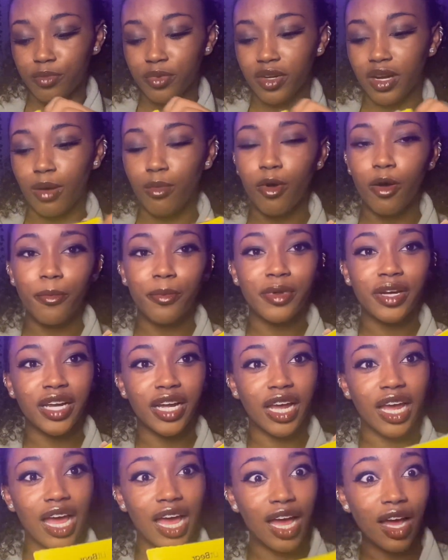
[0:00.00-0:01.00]
I'm
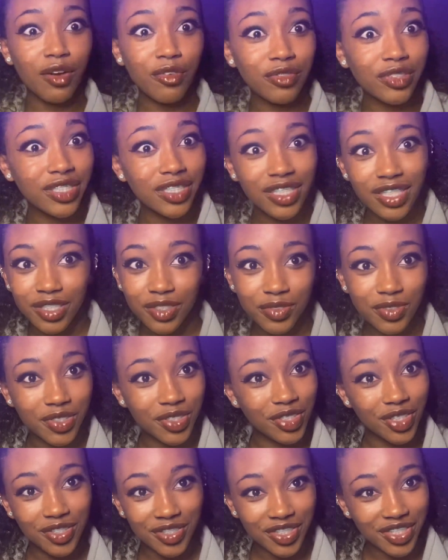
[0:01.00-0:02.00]
opening everything for
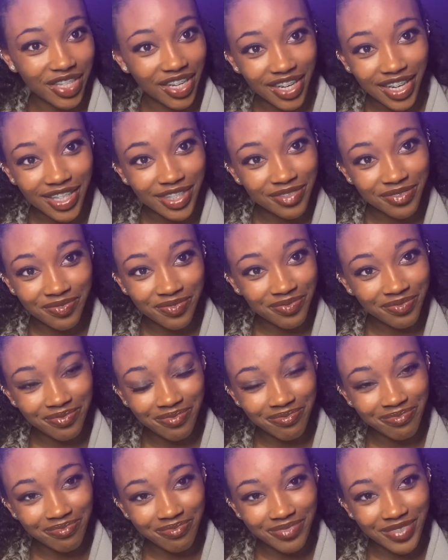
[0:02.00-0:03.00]
y'all today.
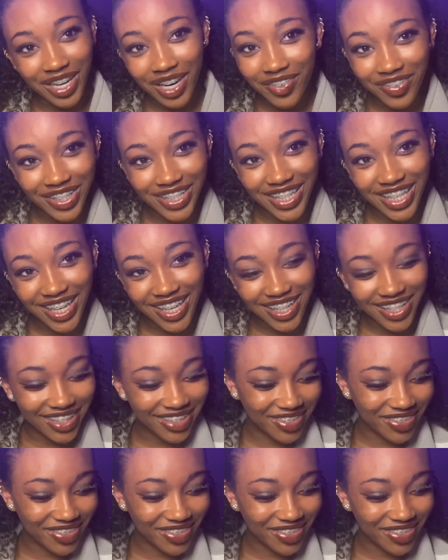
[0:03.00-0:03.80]
Everything.